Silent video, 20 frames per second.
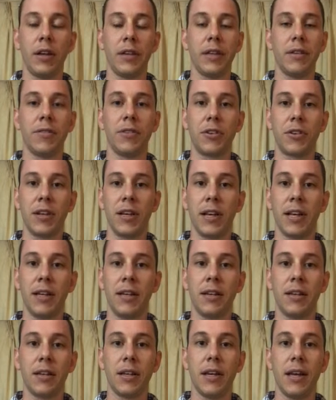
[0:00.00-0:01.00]
give or
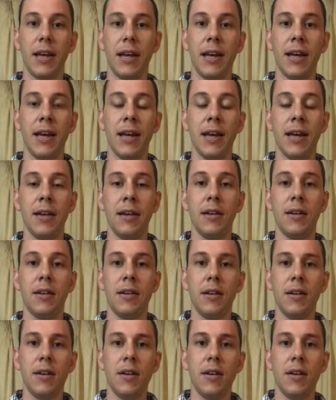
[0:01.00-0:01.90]
take, and